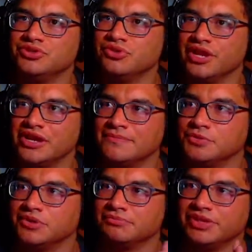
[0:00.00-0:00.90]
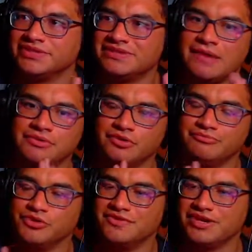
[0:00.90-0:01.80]
like come to a complete stop, you don't
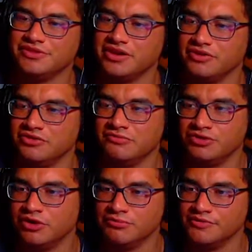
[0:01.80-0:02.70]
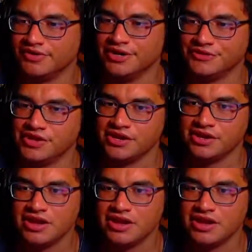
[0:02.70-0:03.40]
move anything, you don't move or anything,